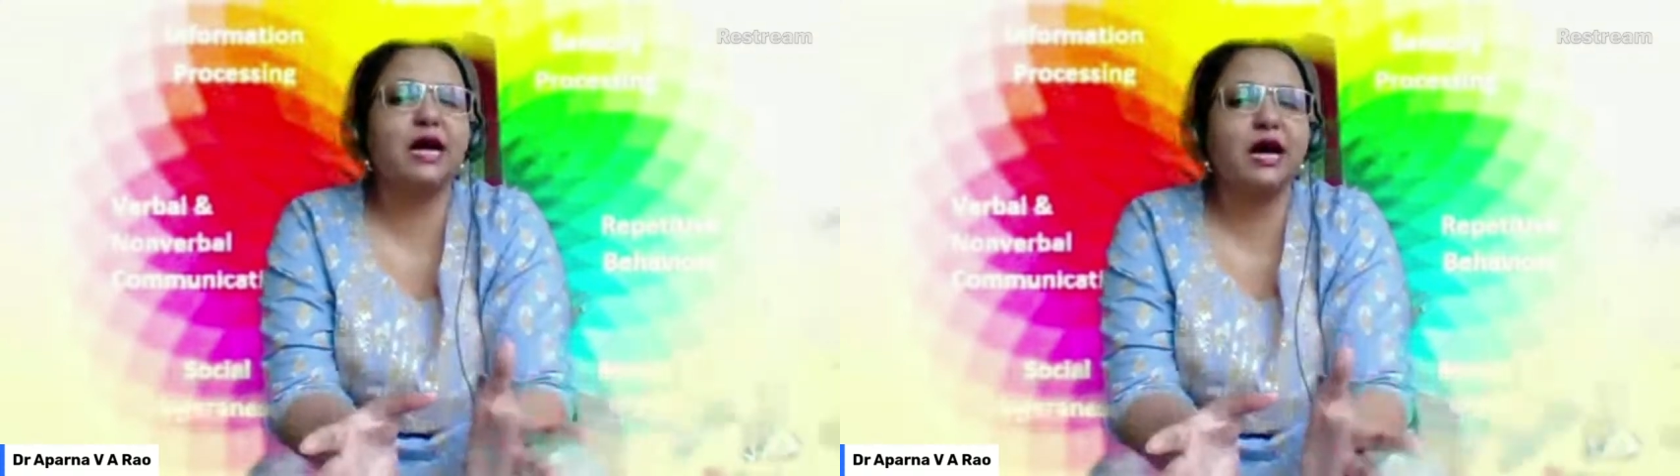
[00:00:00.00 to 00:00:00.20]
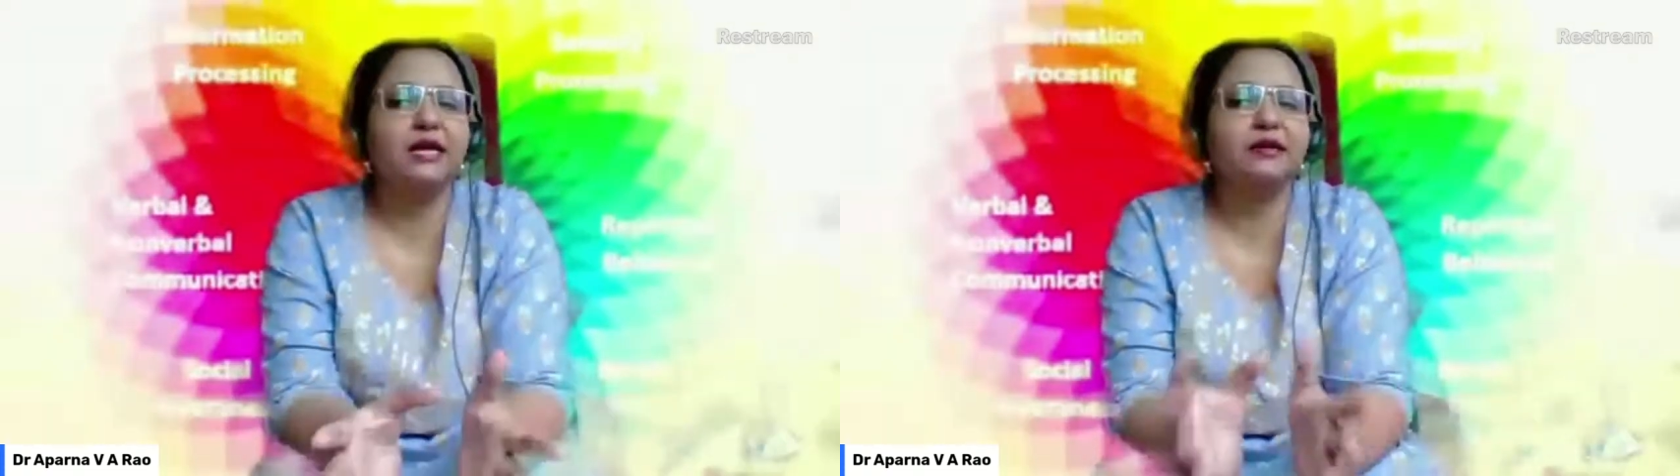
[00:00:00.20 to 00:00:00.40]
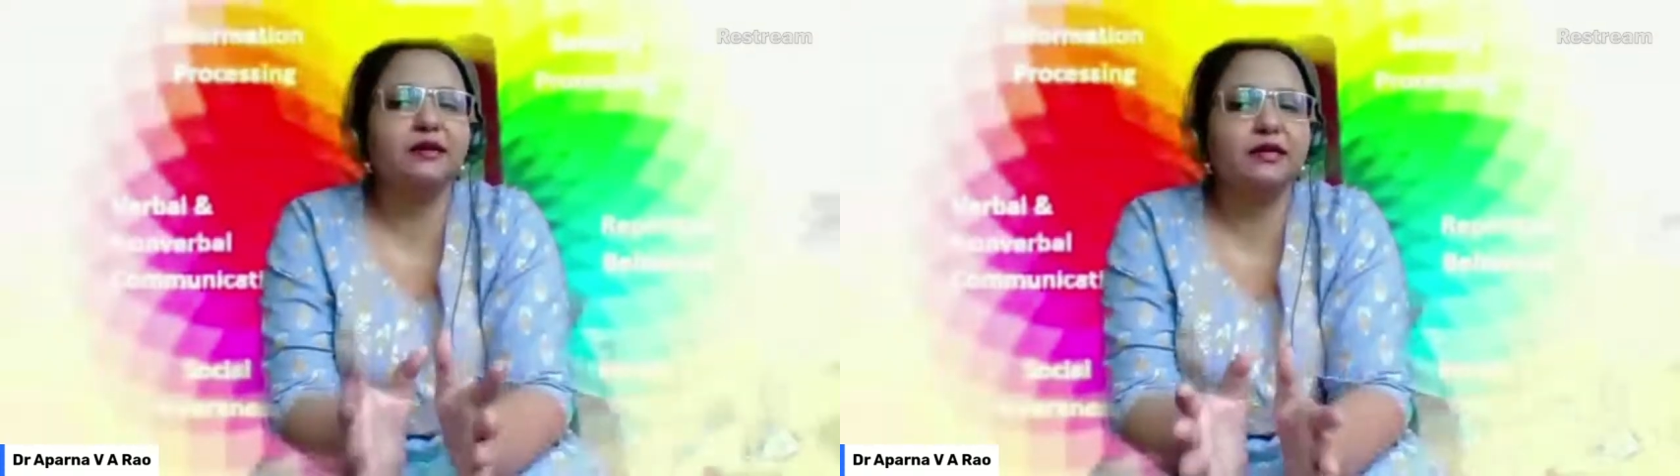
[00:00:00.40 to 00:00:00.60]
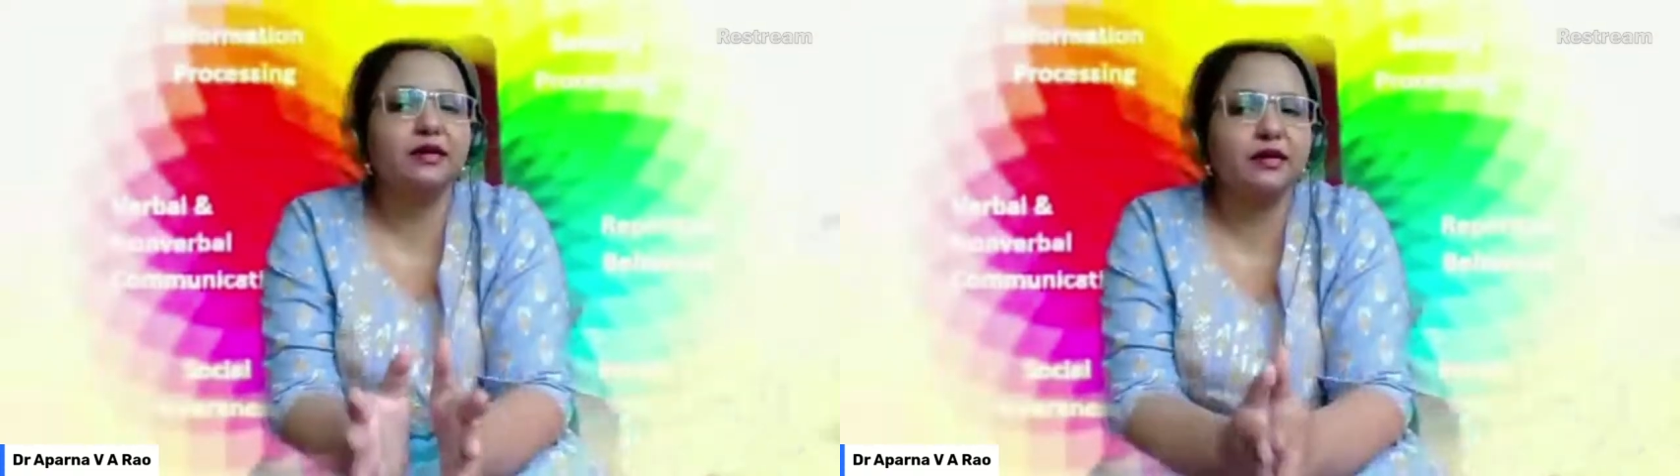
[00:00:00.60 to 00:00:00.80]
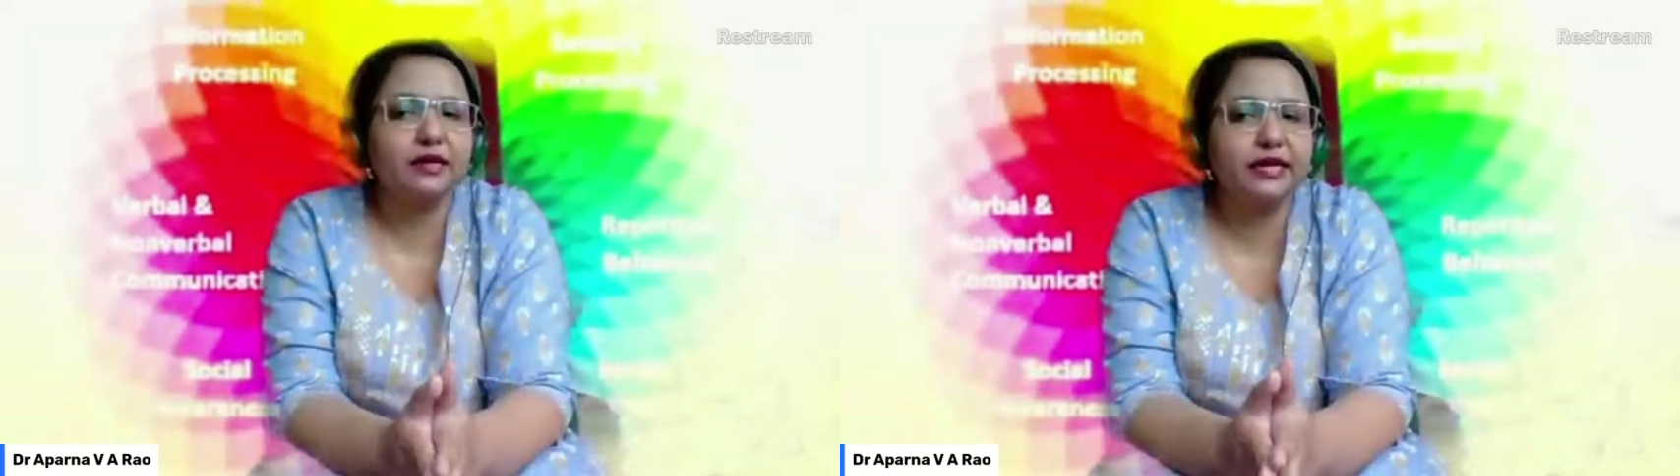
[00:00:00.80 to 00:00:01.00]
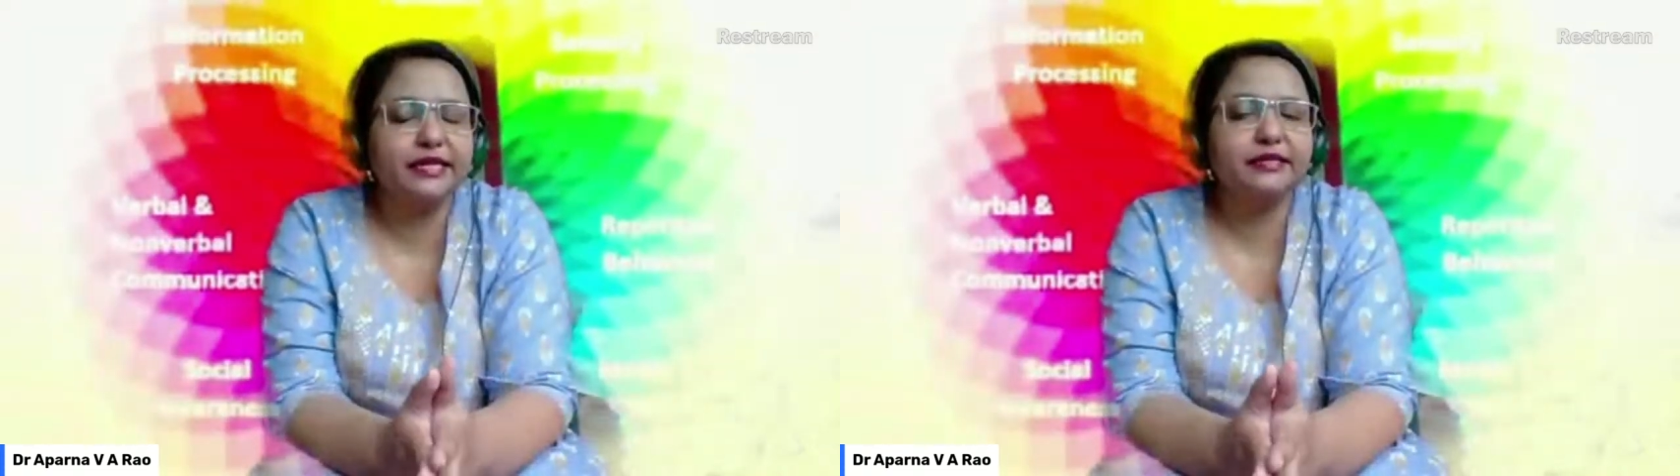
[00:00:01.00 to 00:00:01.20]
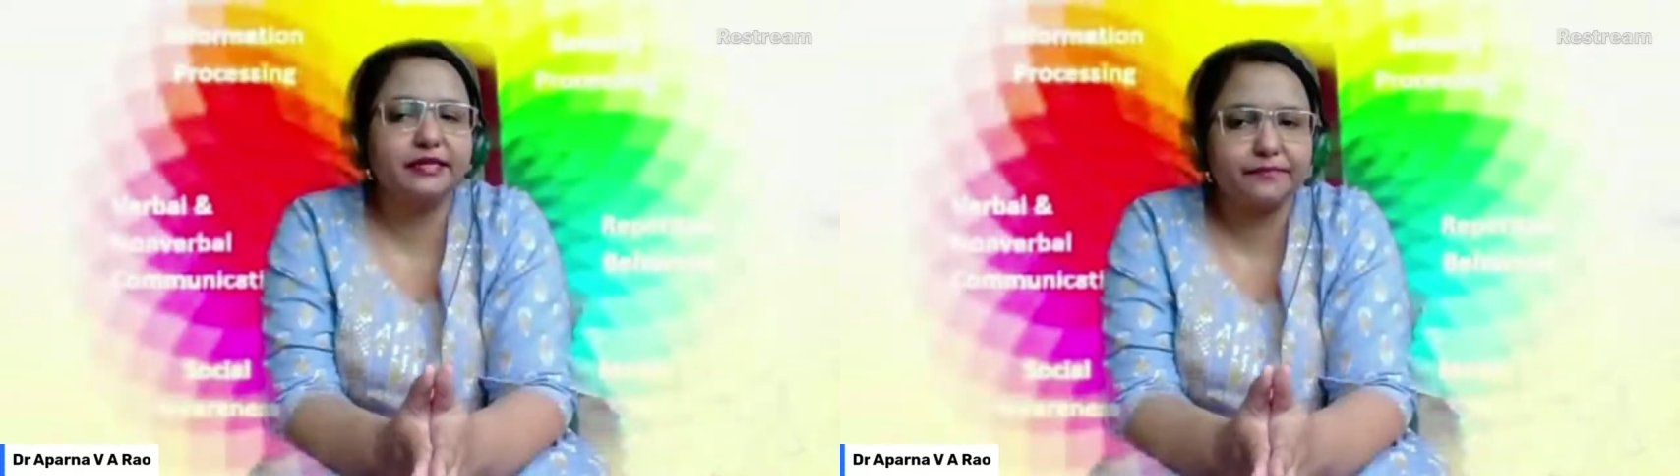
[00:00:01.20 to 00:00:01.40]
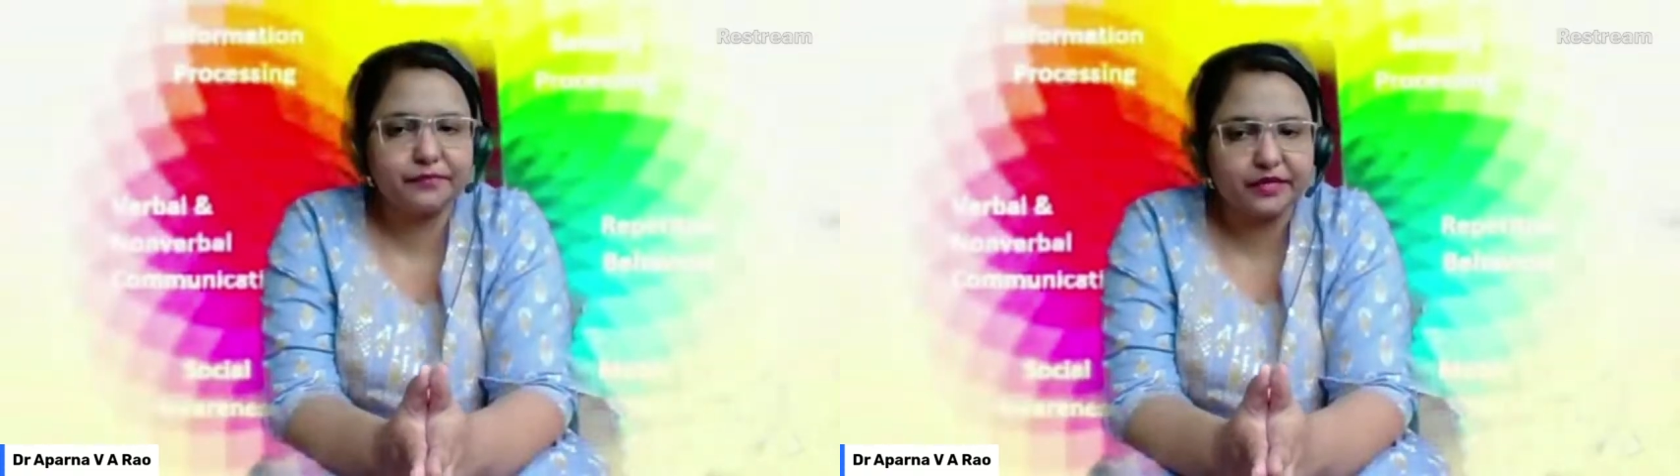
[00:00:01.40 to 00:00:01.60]
are
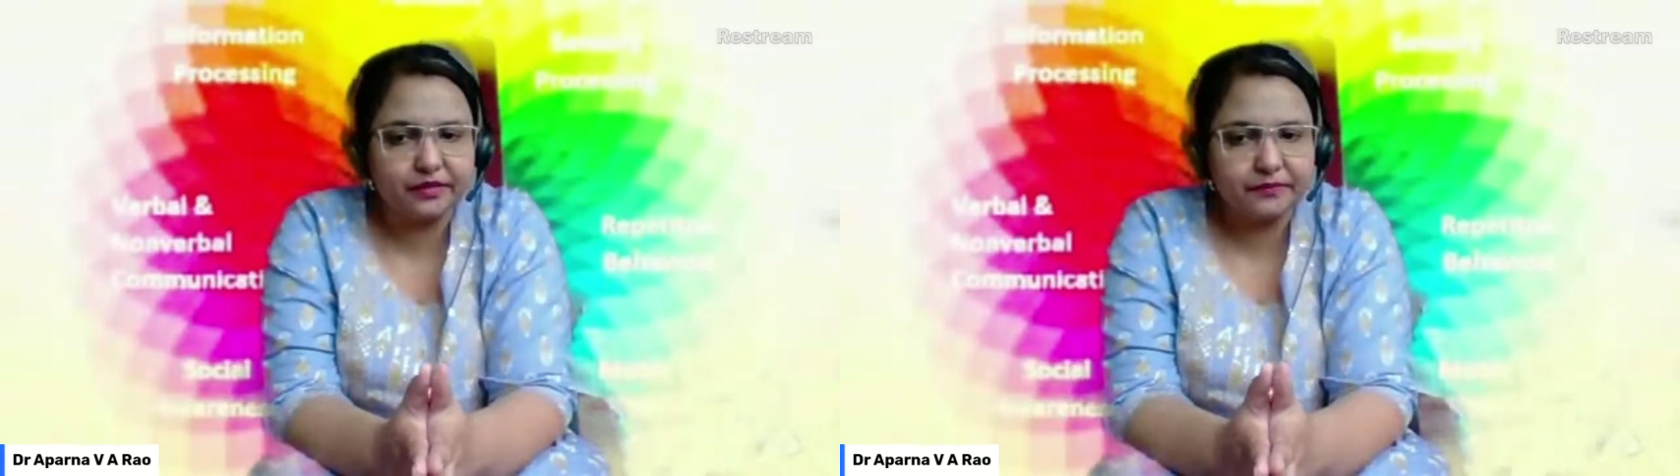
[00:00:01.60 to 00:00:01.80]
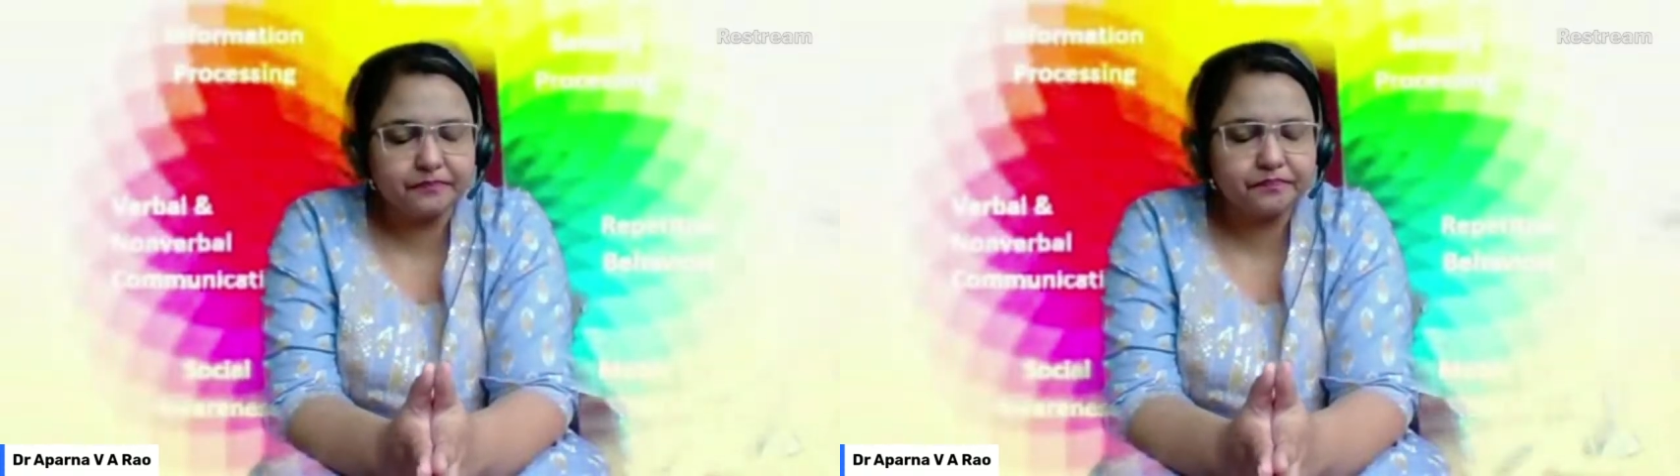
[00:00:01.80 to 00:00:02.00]
interrupted